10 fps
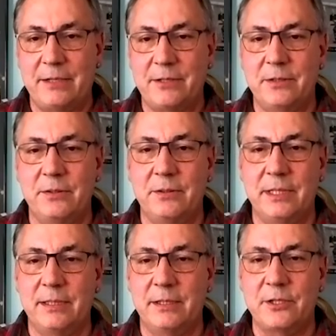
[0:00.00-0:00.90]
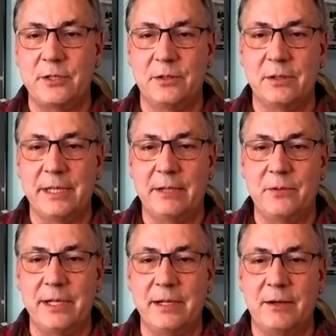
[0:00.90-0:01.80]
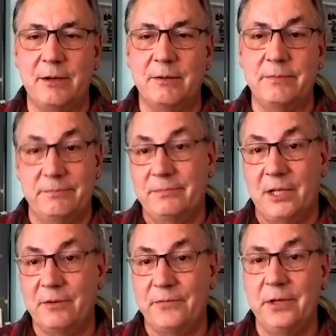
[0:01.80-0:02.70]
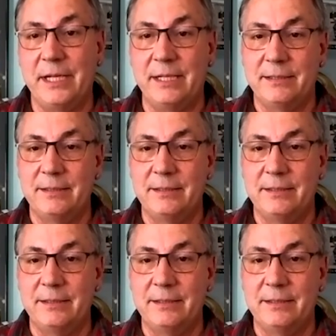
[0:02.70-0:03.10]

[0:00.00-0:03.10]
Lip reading: to assure that we are free,